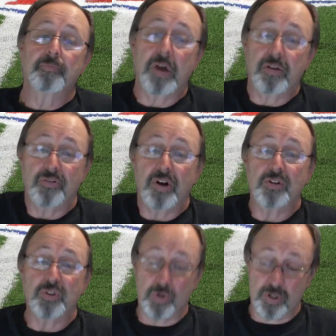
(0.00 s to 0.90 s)
my
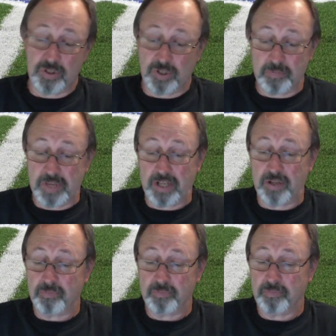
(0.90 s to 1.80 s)
friend George
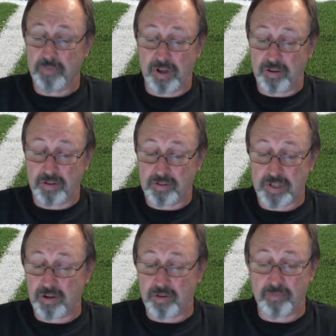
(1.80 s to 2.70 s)
Lemay
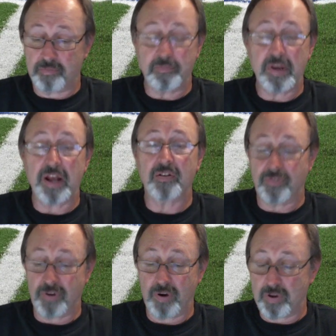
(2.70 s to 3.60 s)
uh, made a
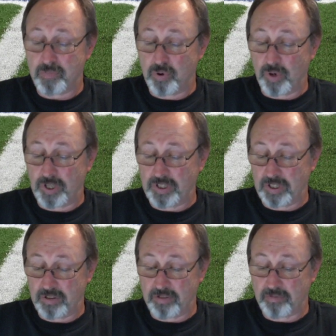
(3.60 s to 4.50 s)
very
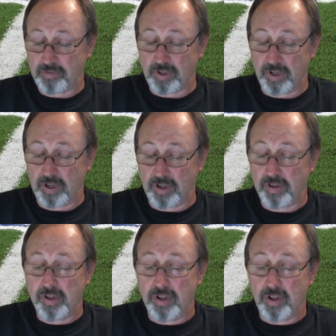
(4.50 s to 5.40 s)
poignant uh,
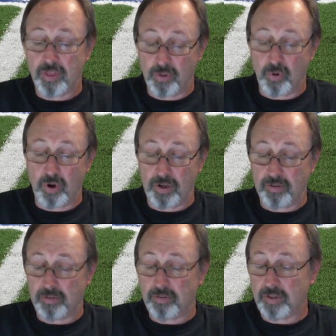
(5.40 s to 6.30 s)
thought
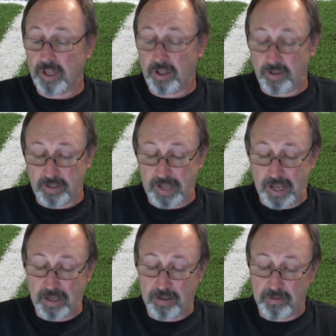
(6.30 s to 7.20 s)
the other
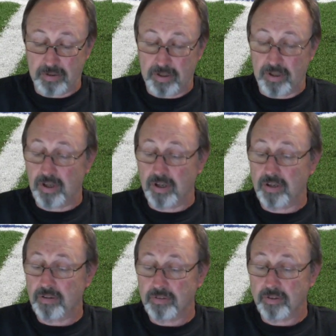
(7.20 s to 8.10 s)
day.
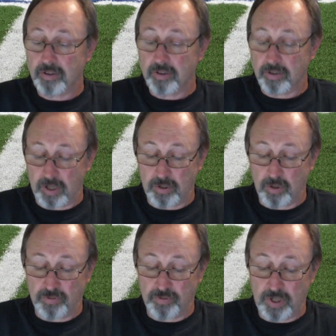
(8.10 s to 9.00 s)
Uh, and
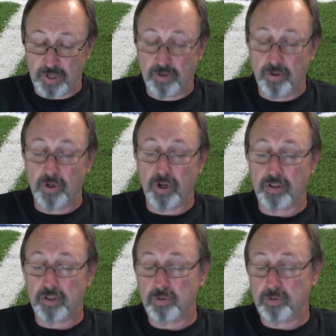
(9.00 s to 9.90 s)
good for you. good
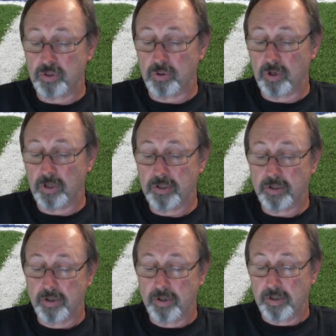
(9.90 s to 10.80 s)
on you,
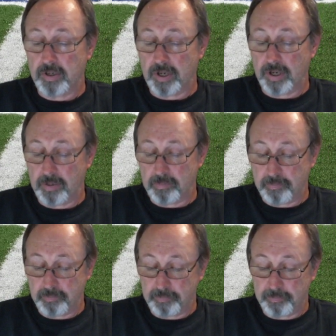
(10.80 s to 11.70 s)
George. Um,